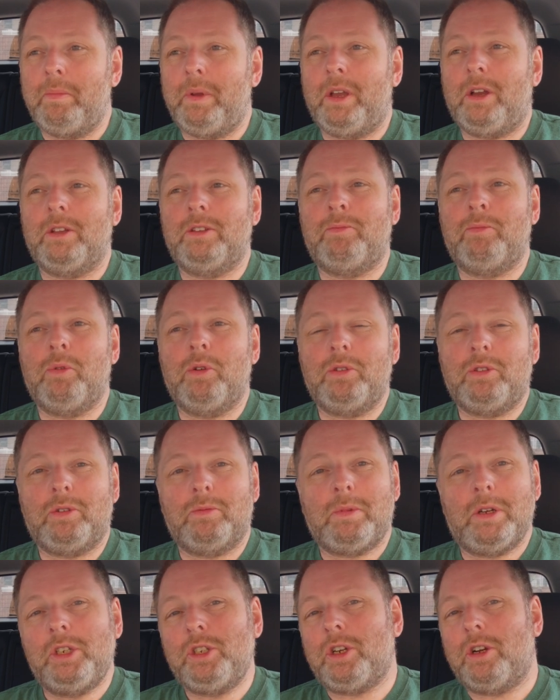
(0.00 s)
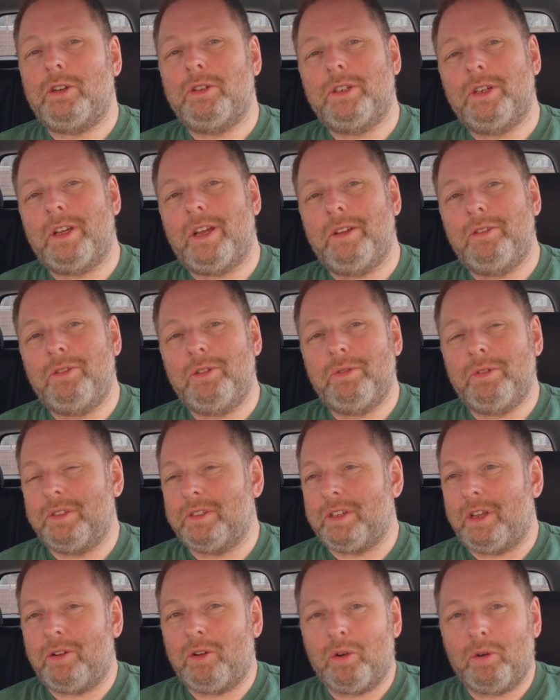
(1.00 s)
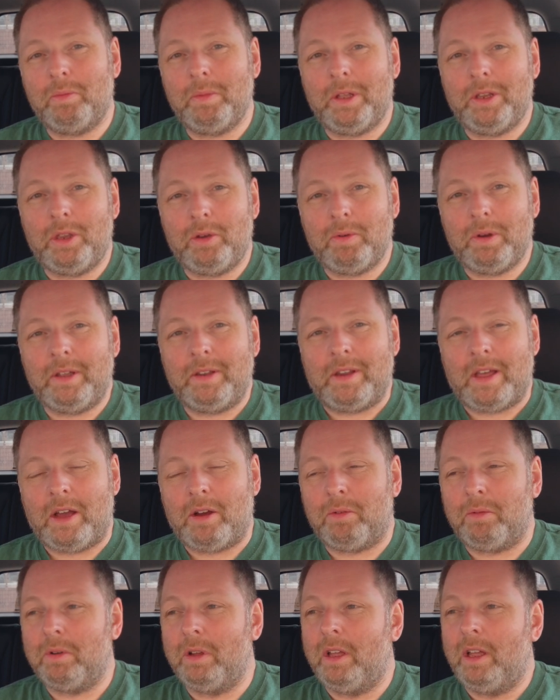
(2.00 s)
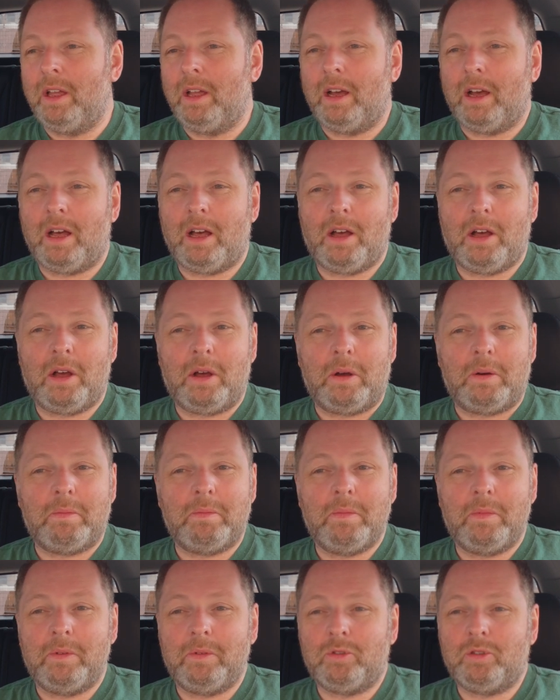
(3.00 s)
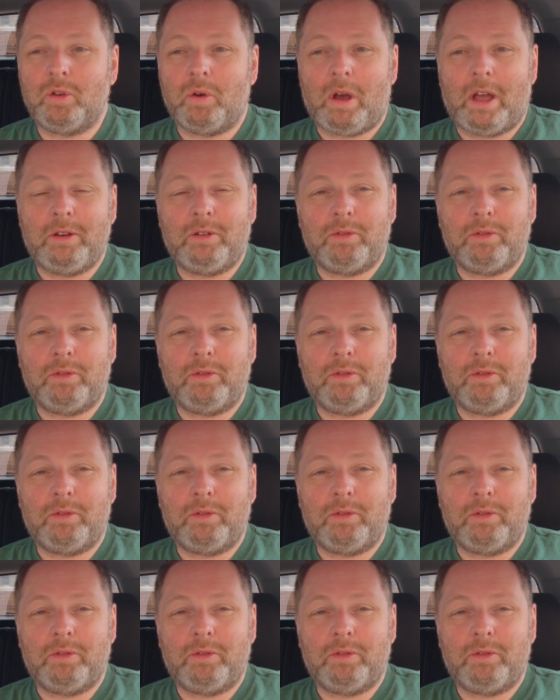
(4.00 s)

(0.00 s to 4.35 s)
because most of my charging I do is at home anyway now. So I